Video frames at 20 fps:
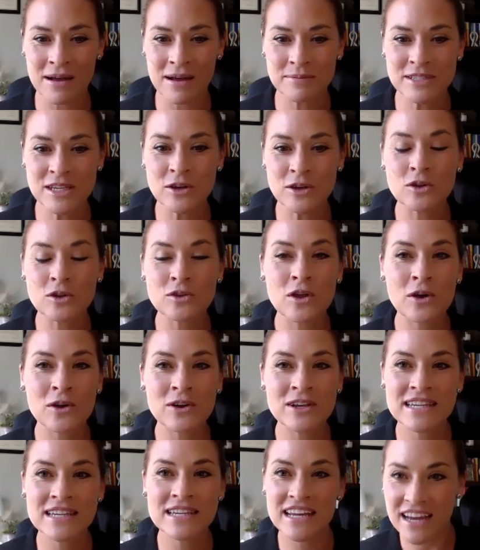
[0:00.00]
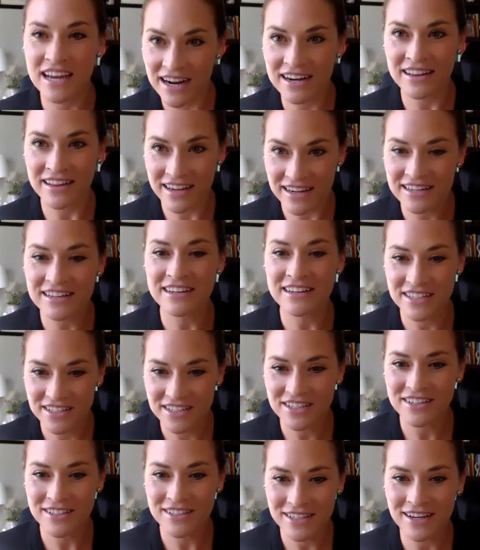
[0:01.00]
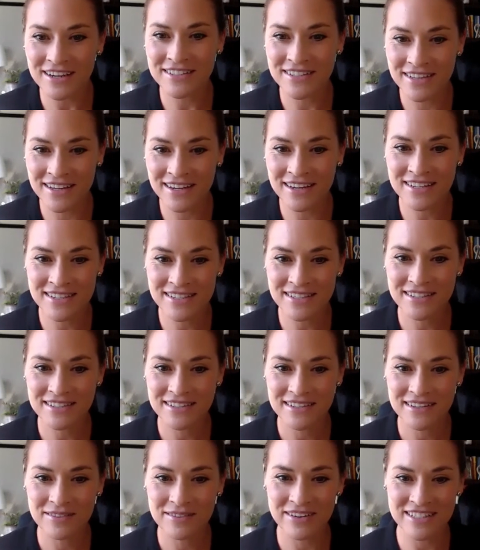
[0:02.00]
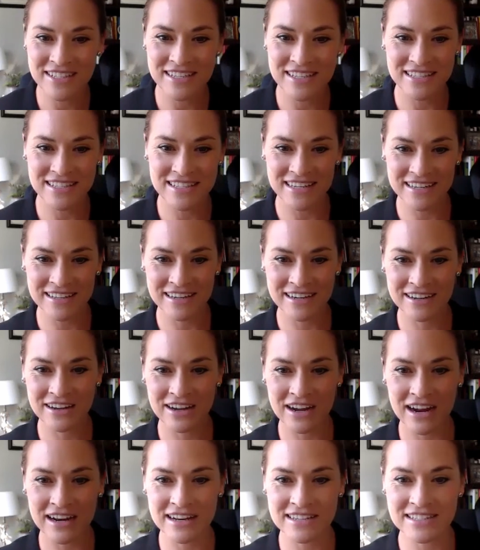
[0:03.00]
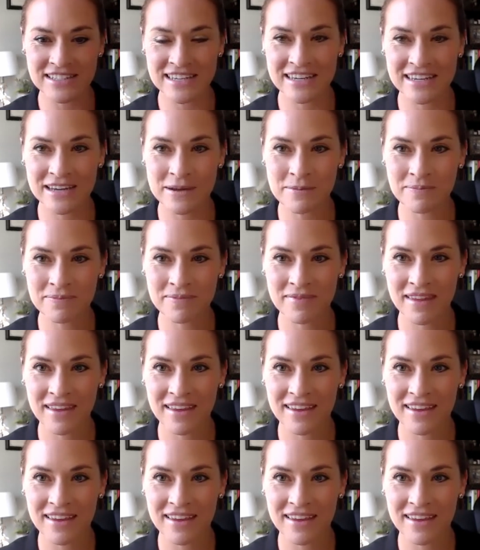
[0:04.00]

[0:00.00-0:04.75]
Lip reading: So you'll notice that he kind of like does this as he's sitting there. You kind of see him.